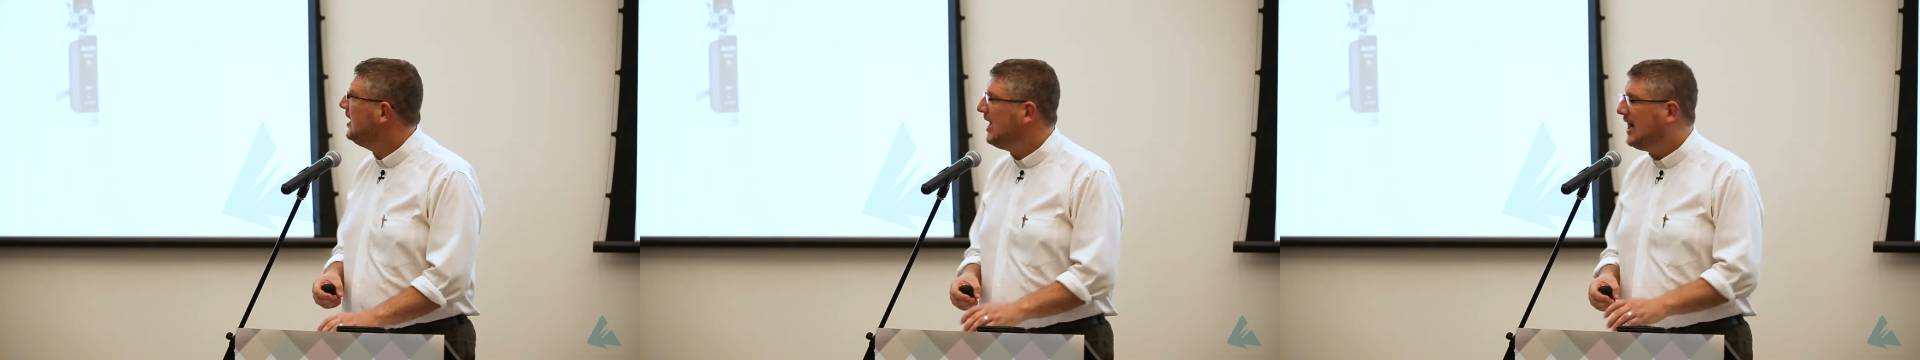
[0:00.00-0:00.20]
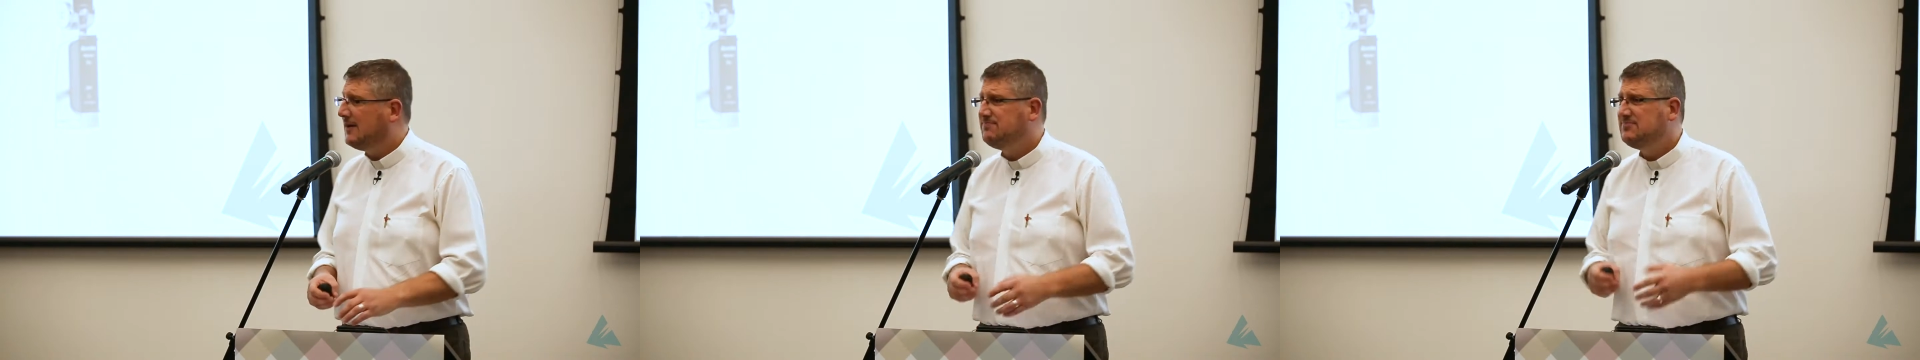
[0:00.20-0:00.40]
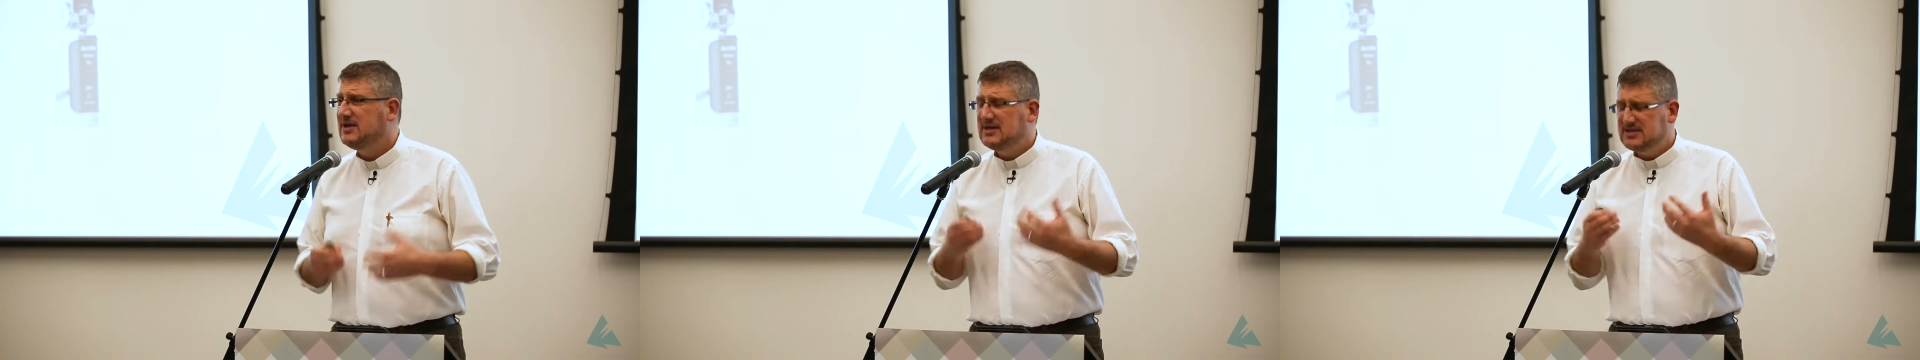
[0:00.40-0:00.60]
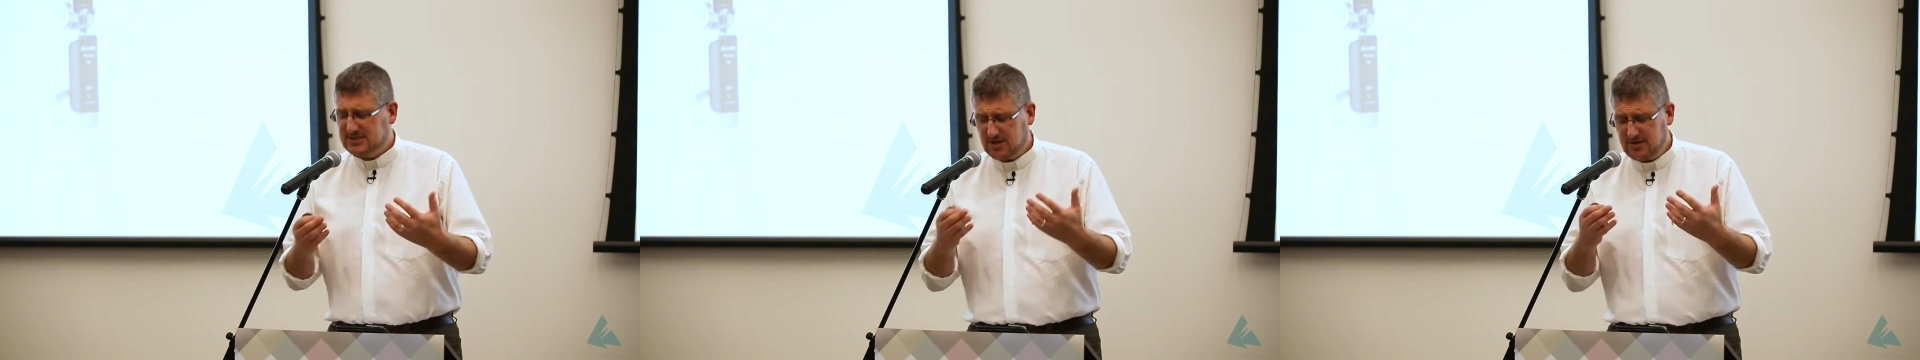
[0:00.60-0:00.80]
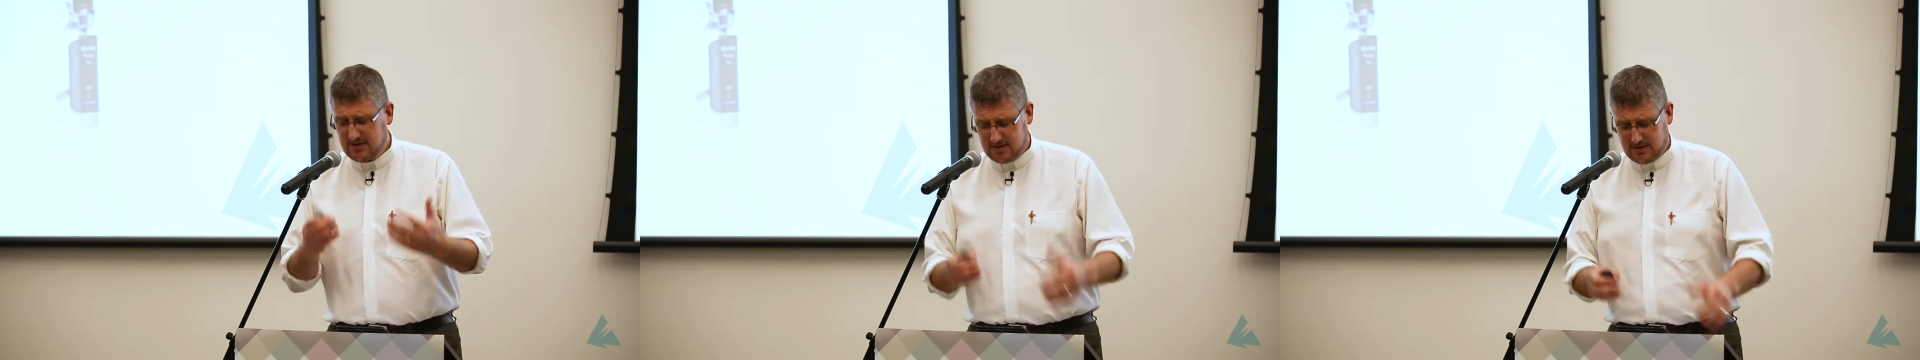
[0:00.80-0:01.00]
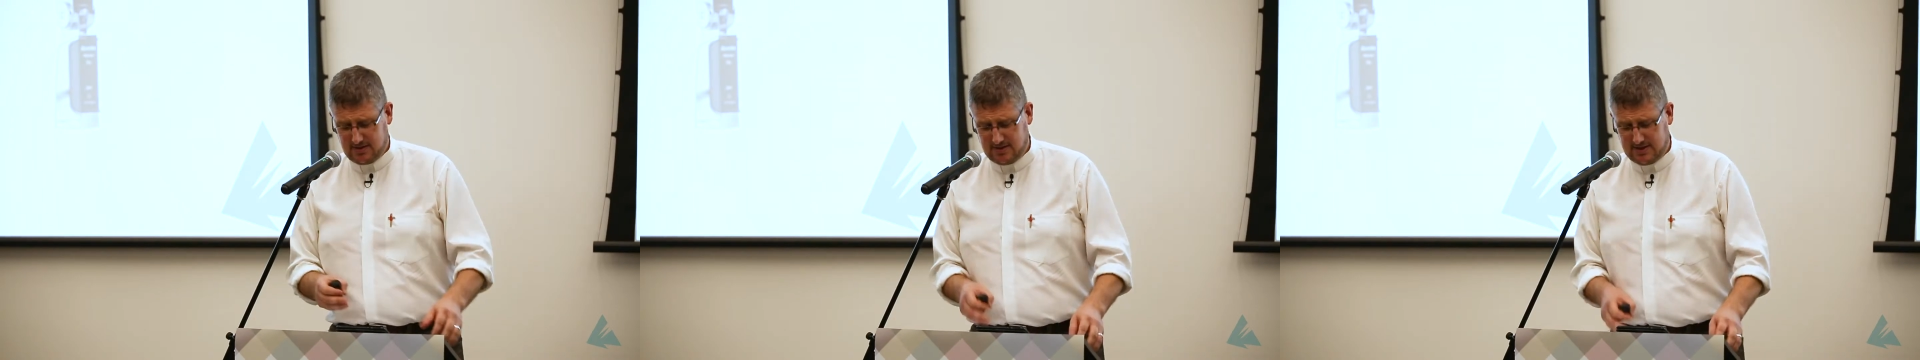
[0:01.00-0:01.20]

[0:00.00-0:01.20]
As I